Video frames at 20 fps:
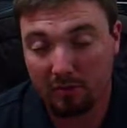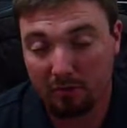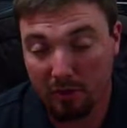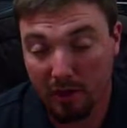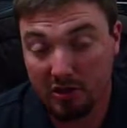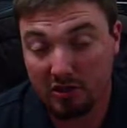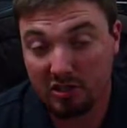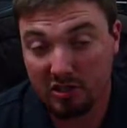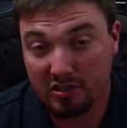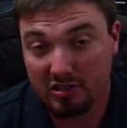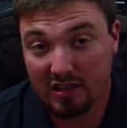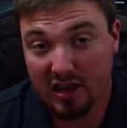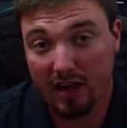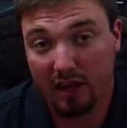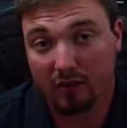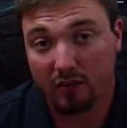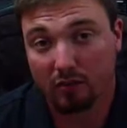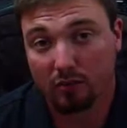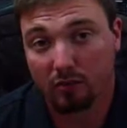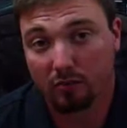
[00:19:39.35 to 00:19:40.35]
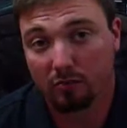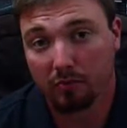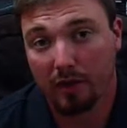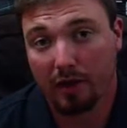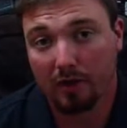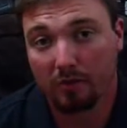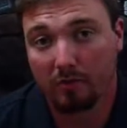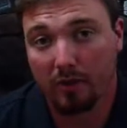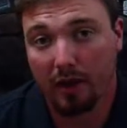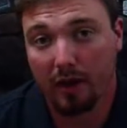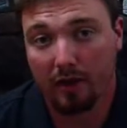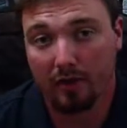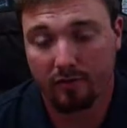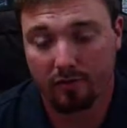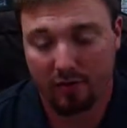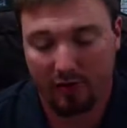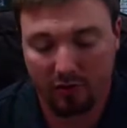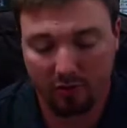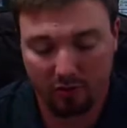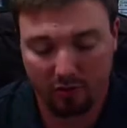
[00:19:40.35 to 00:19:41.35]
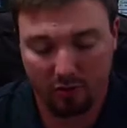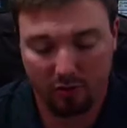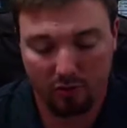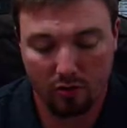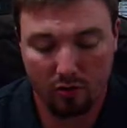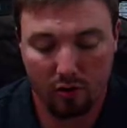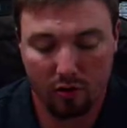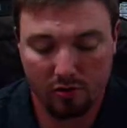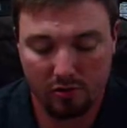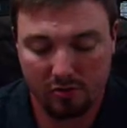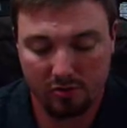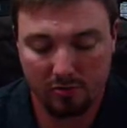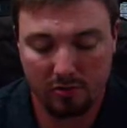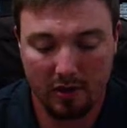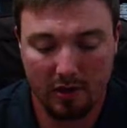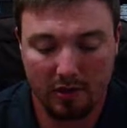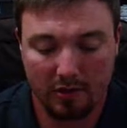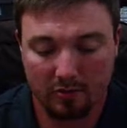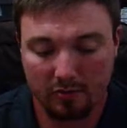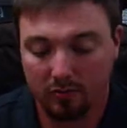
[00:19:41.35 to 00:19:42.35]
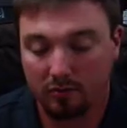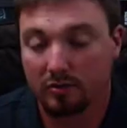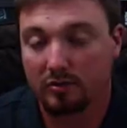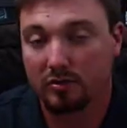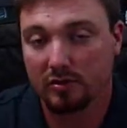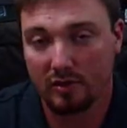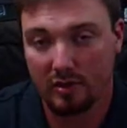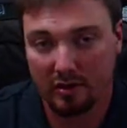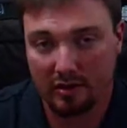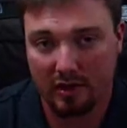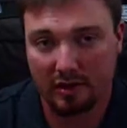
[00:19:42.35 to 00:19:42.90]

it's a budget title made by Vector, who also made